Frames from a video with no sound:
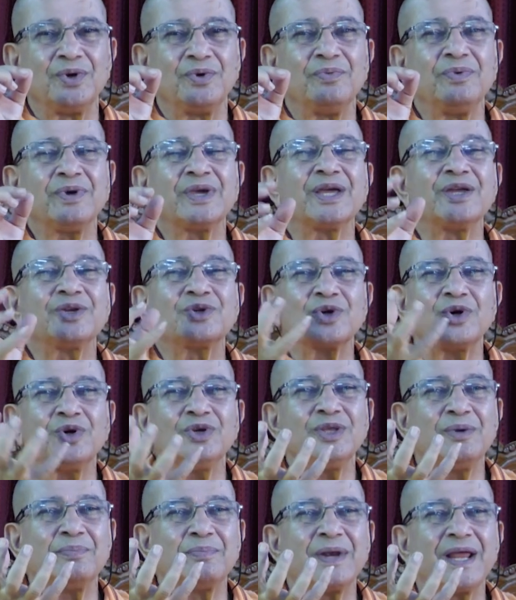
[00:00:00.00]
We can show
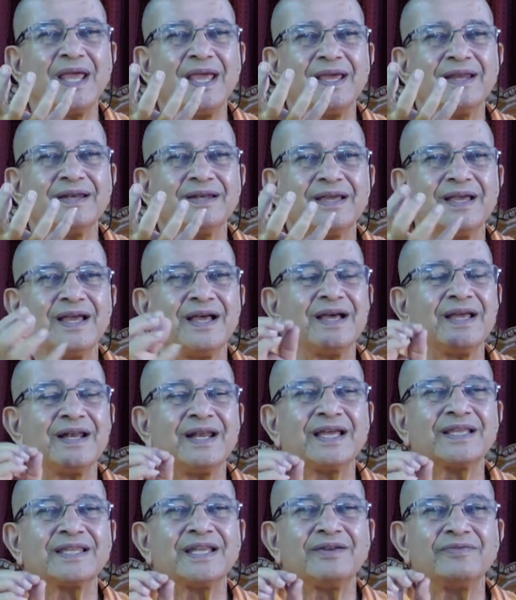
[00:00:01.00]
the brain
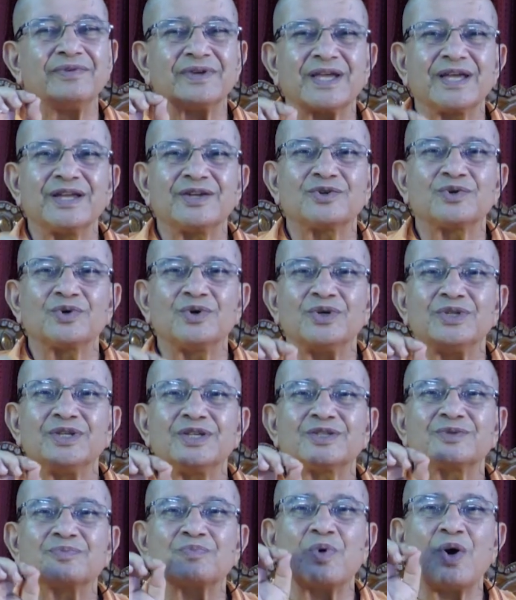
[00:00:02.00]
like that. We can show the
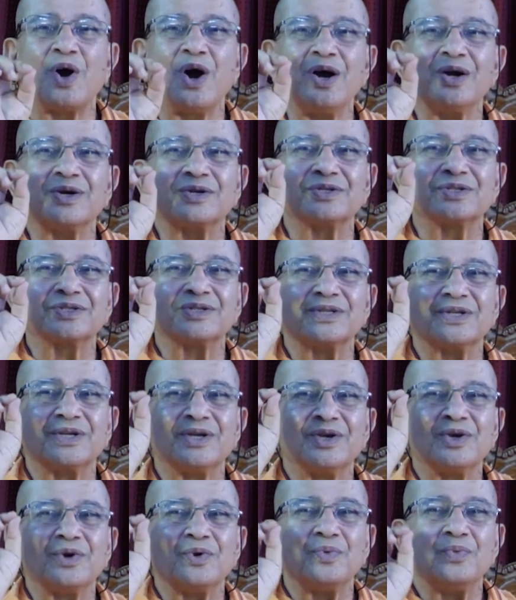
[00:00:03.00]
spots
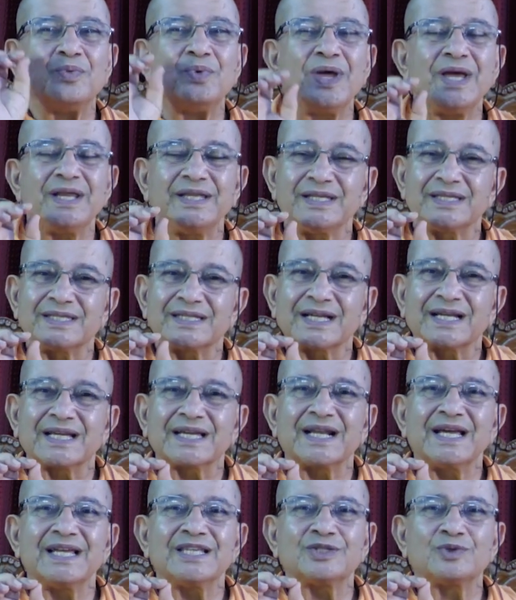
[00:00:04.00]
where the
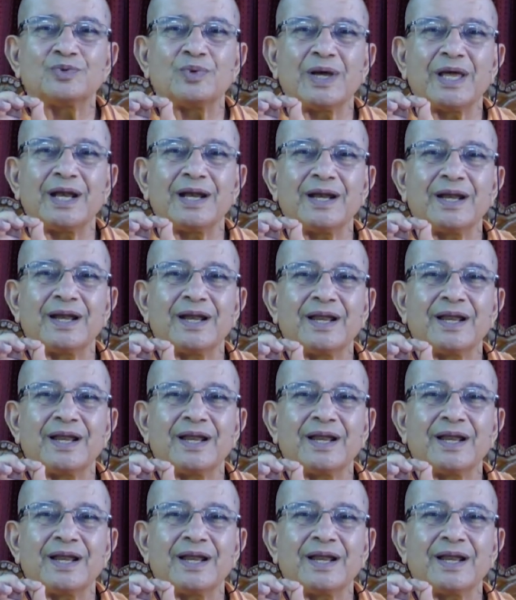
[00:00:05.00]
chakras dwell.